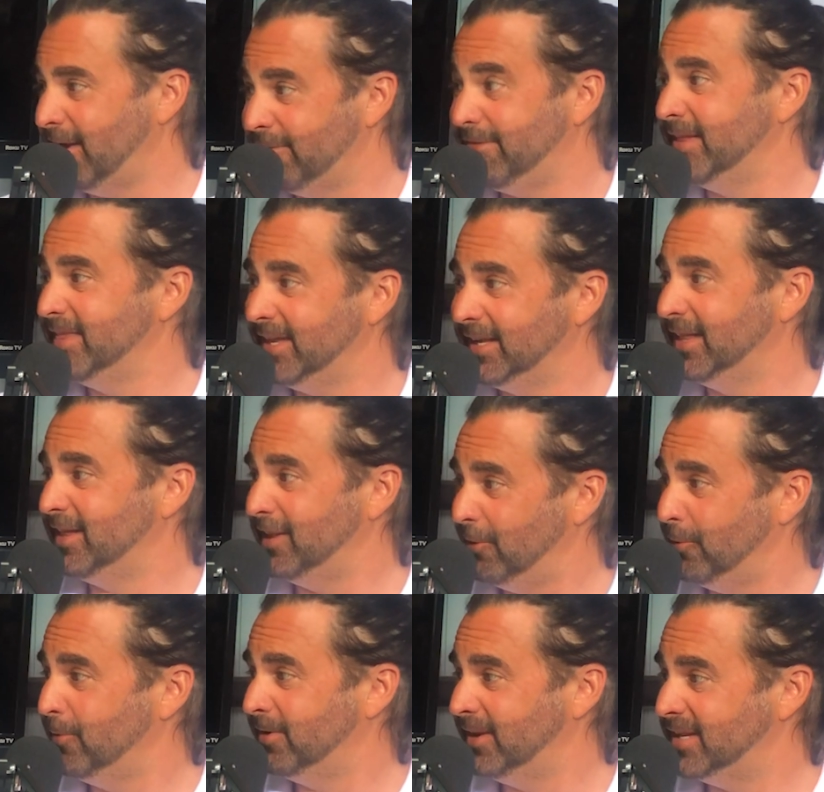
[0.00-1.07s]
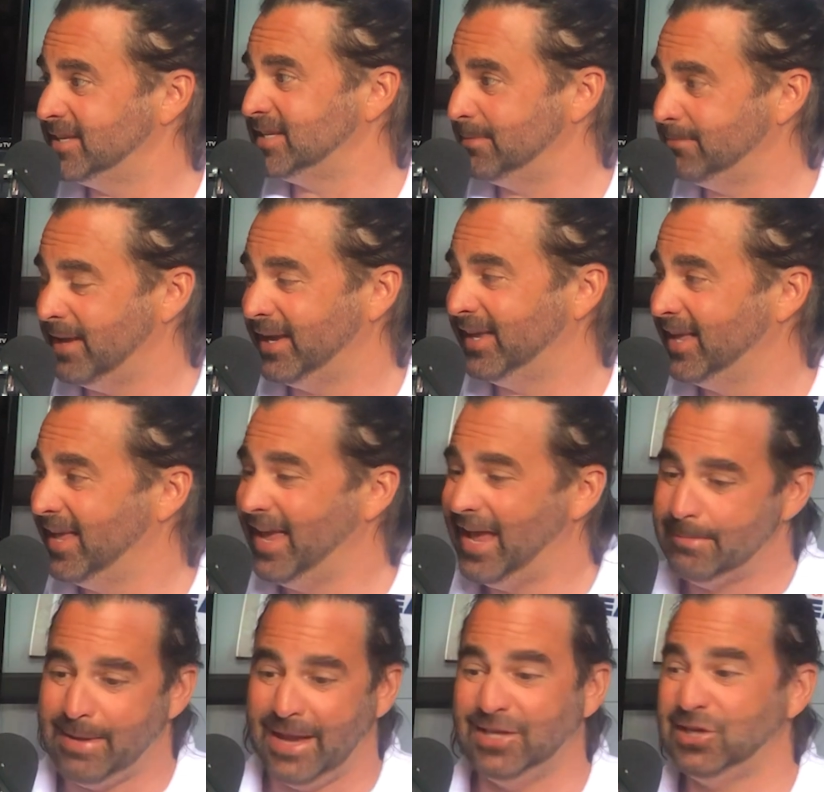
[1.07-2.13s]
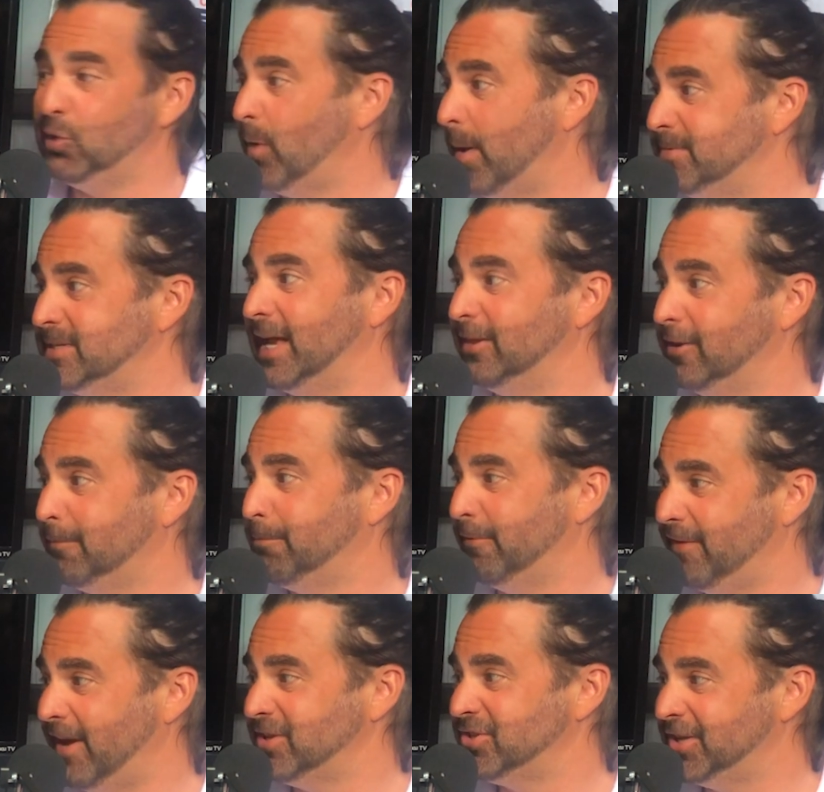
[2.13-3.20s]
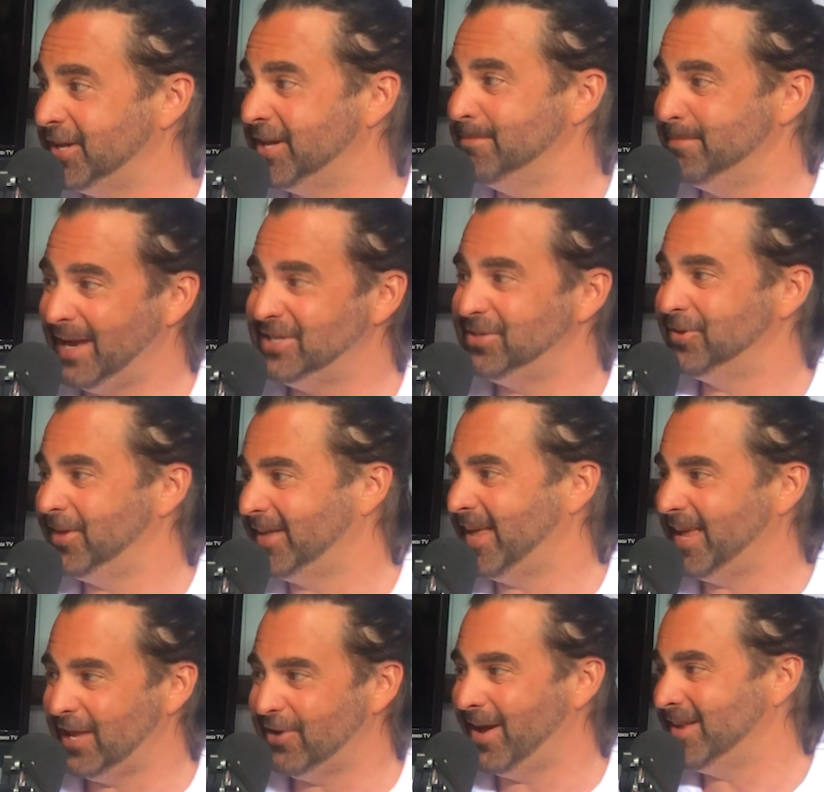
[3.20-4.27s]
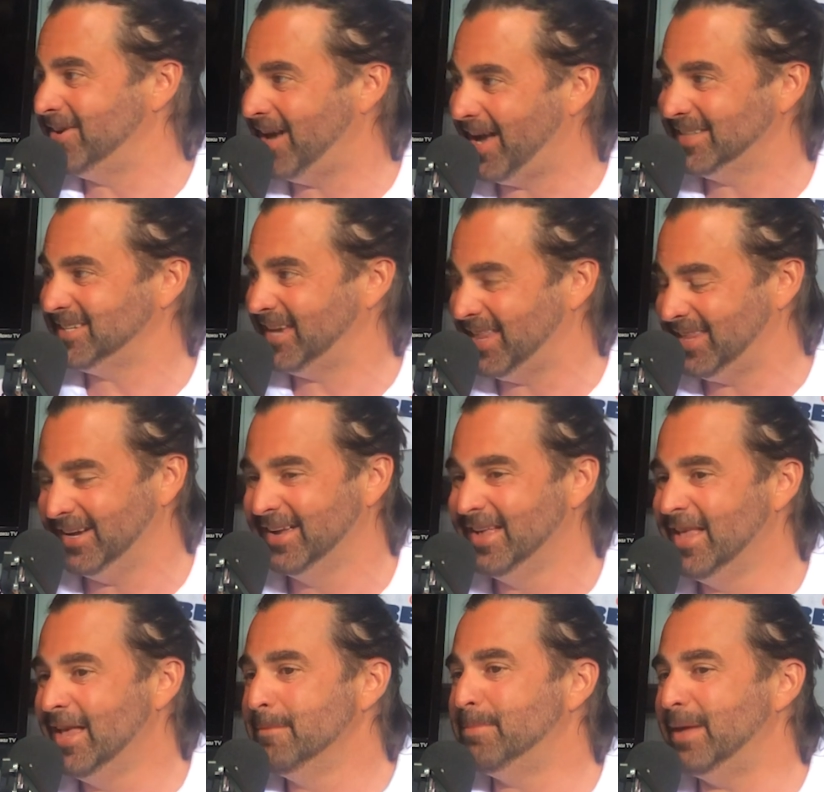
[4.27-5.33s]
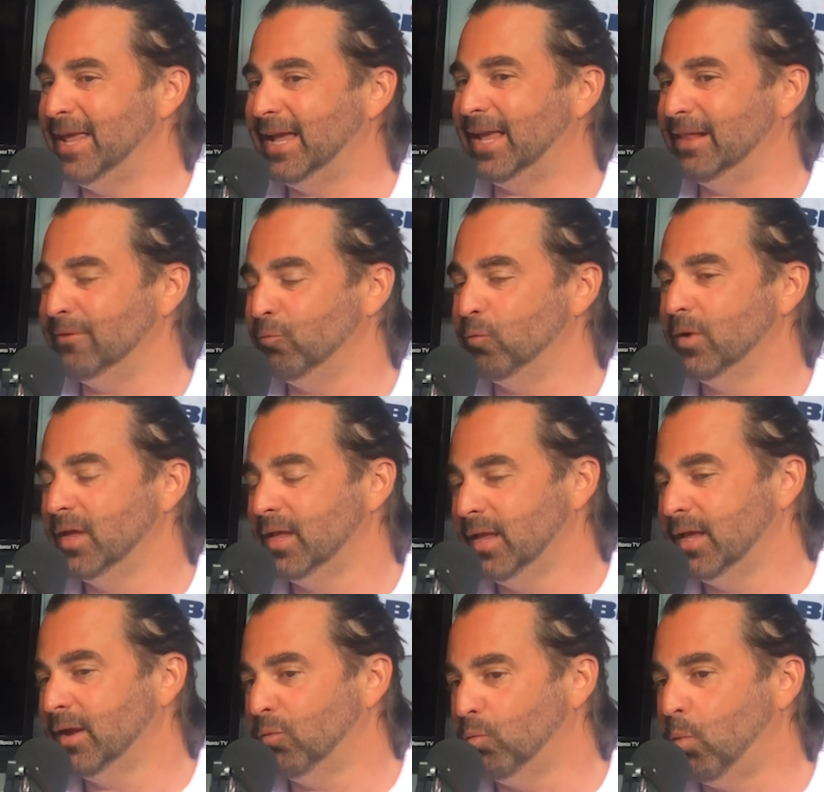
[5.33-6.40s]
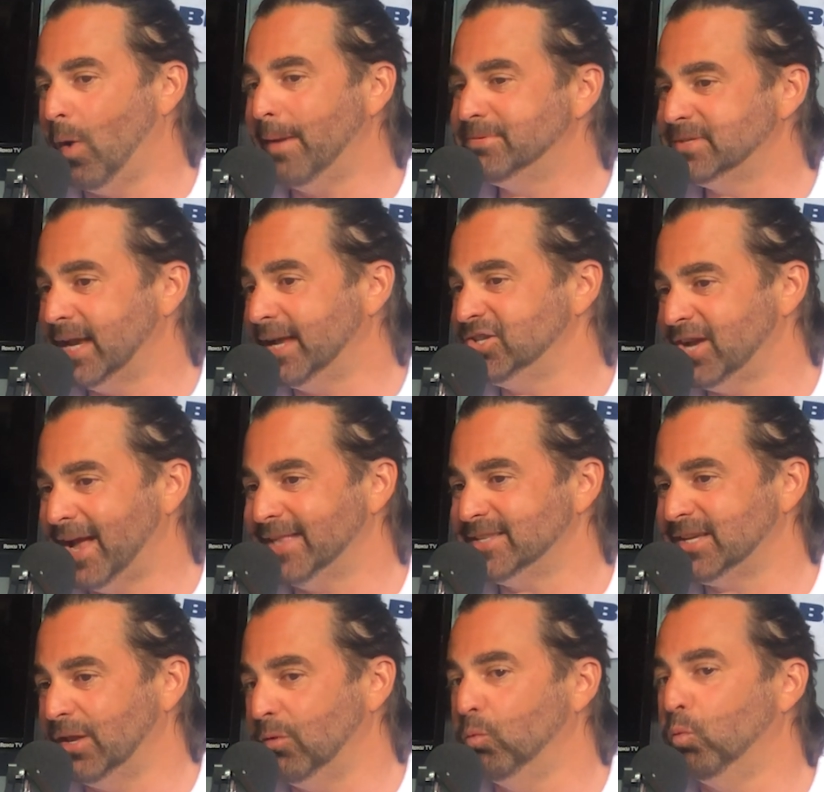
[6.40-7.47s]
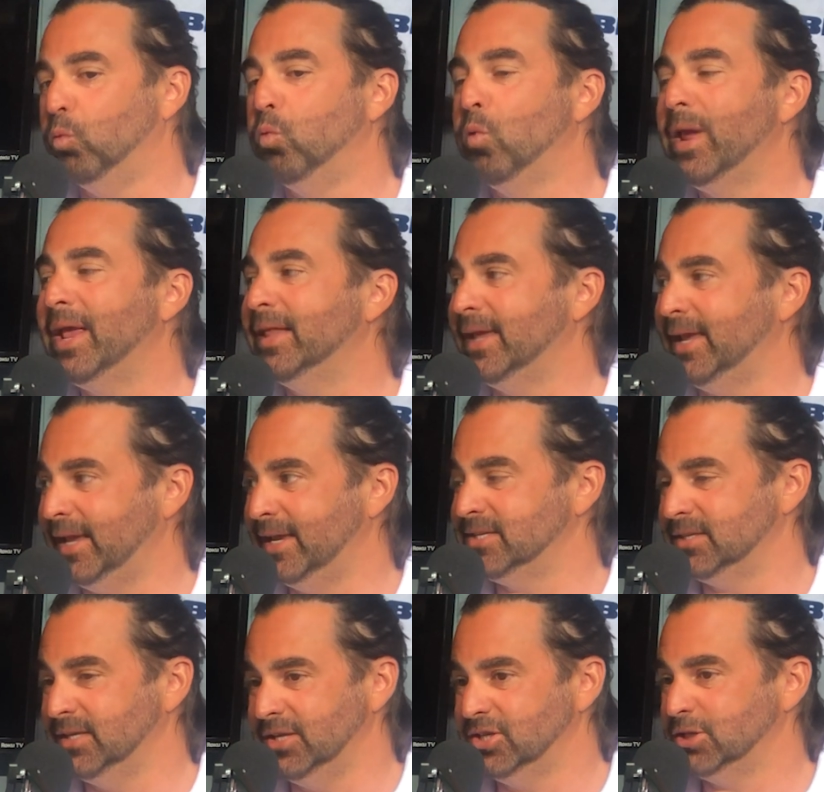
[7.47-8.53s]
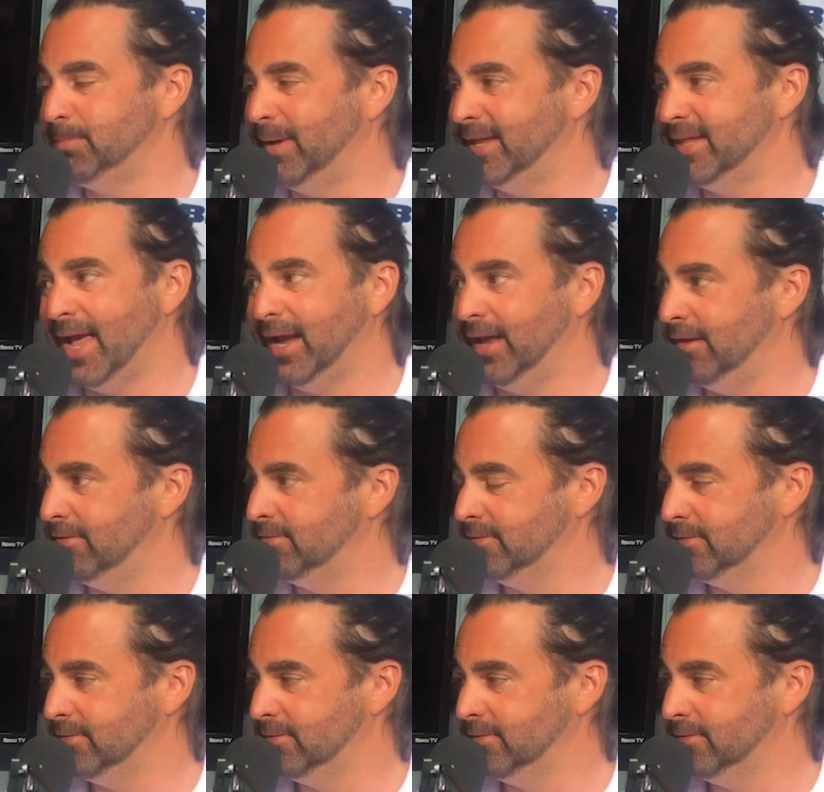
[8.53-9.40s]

fun thing to do, and it seemed like it made your website look professional. It made you look like you had your act together. But website chats can really easily just be a negative.